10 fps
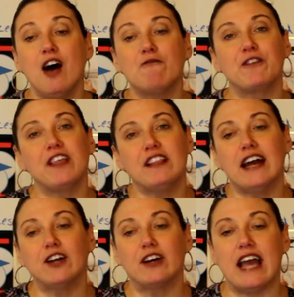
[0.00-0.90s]
for the
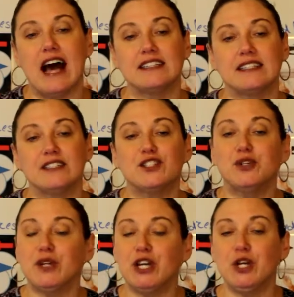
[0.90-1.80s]
lighter gases
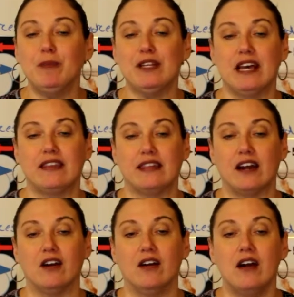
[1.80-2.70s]
to accumulate
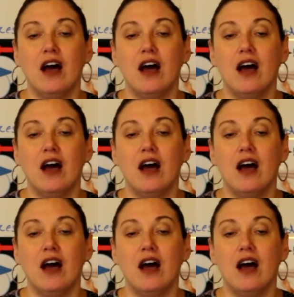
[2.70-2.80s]
there.